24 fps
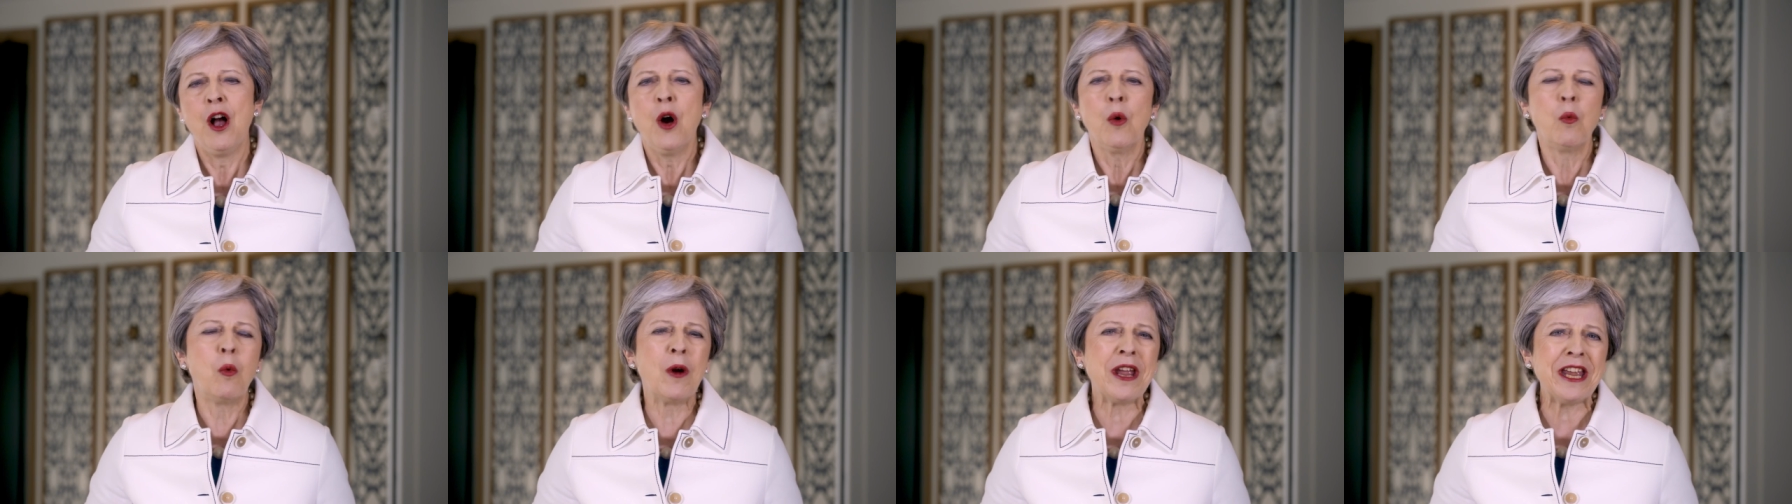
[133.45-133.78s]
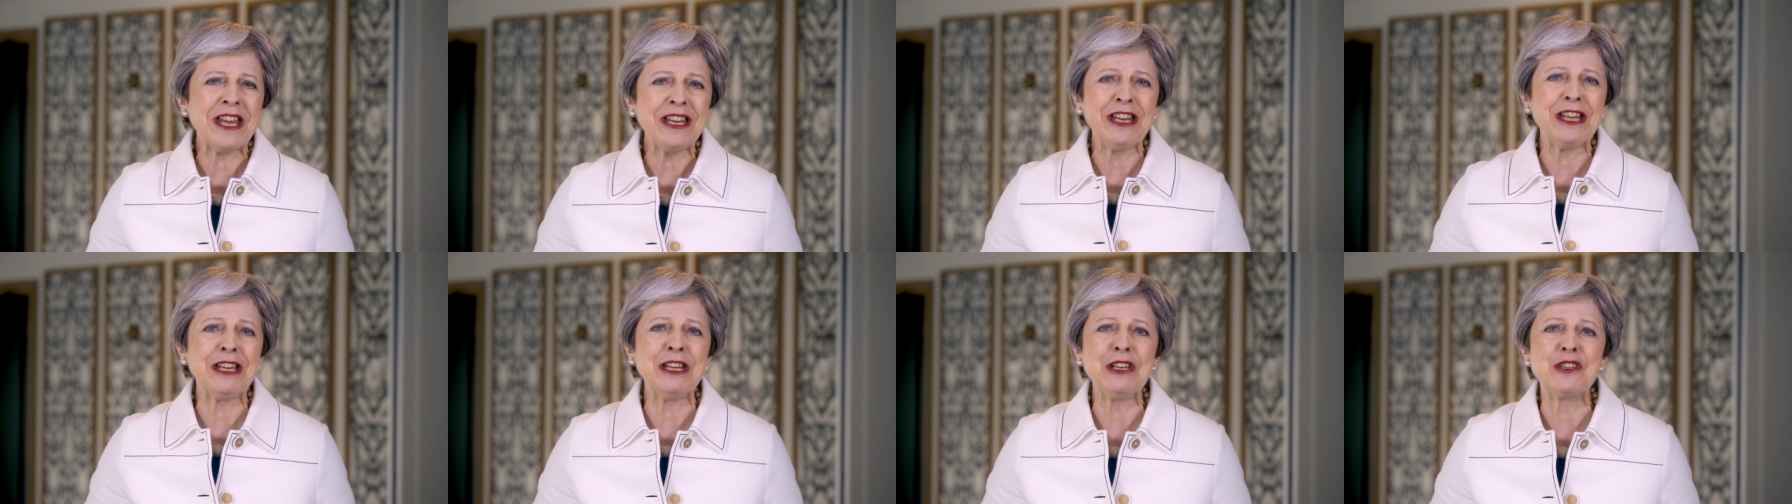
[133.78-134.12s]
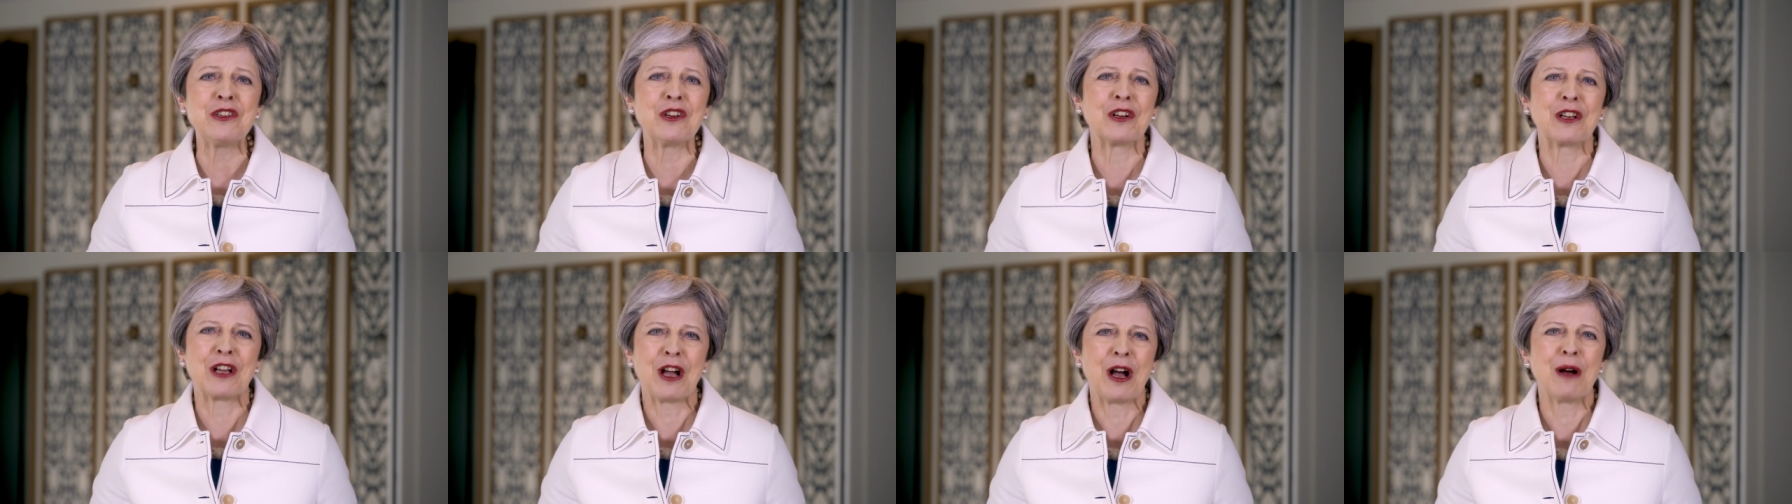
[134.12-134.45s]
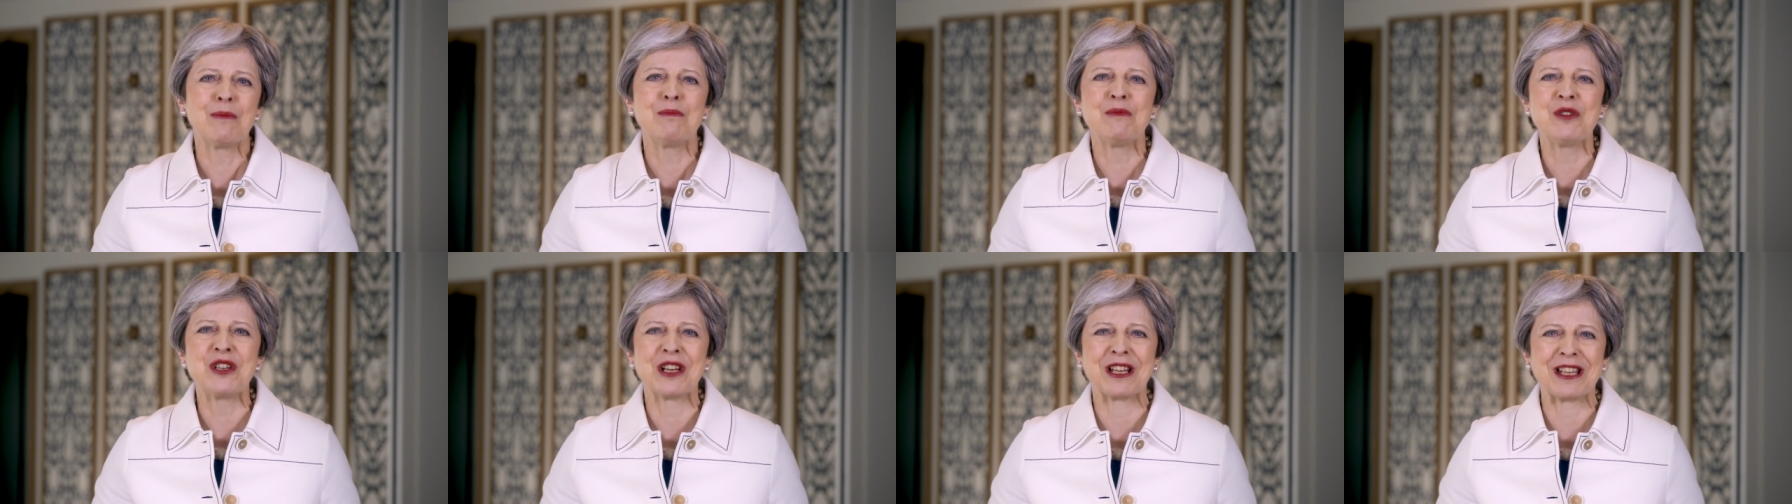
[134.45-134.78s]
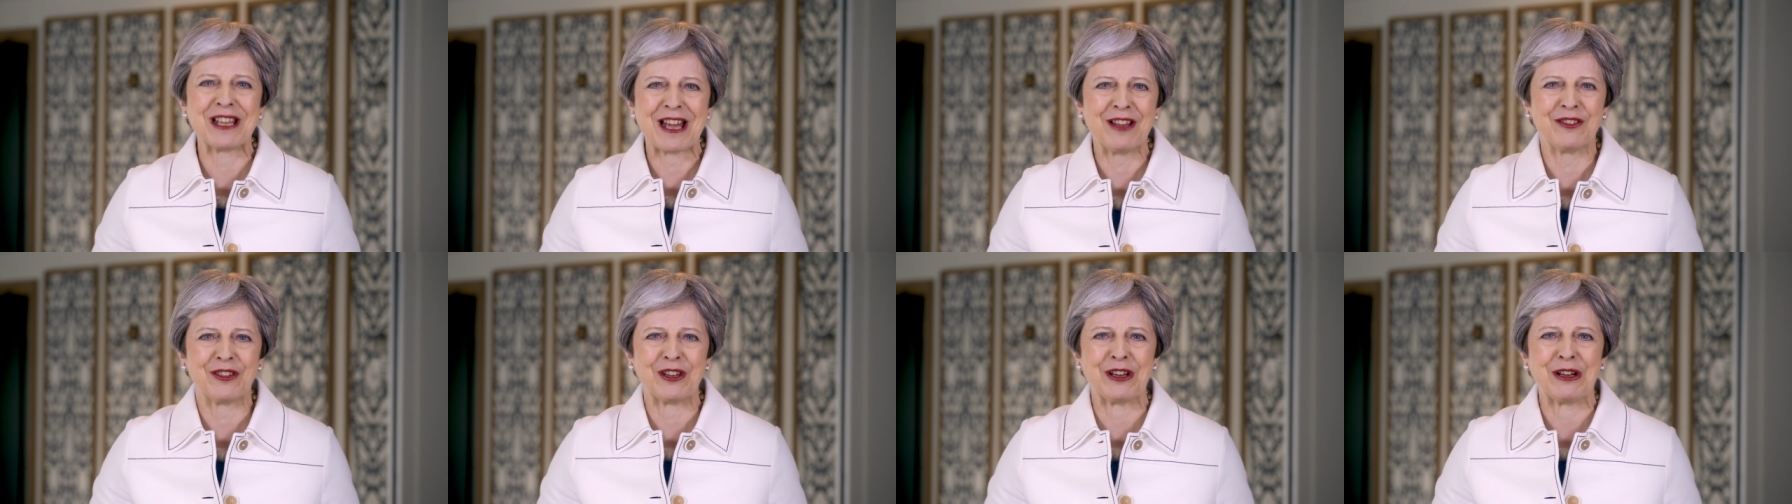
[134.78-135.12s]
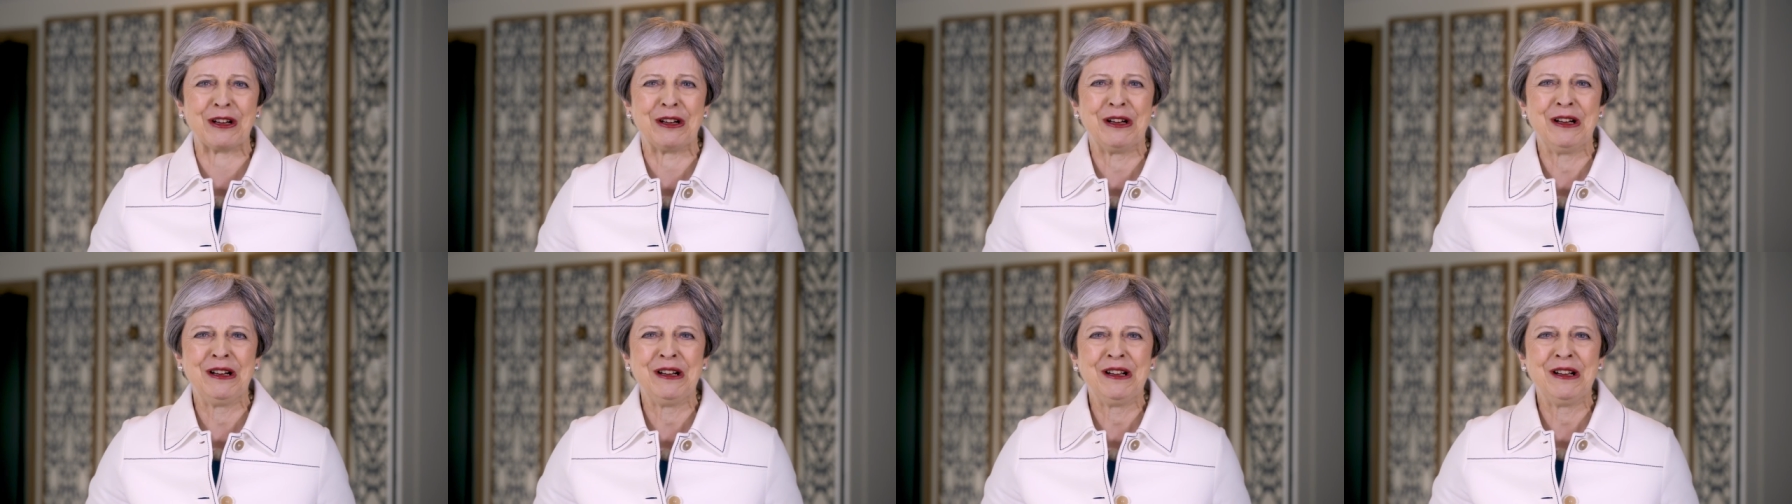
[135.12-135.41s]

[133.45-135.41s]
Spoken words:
We need to come together,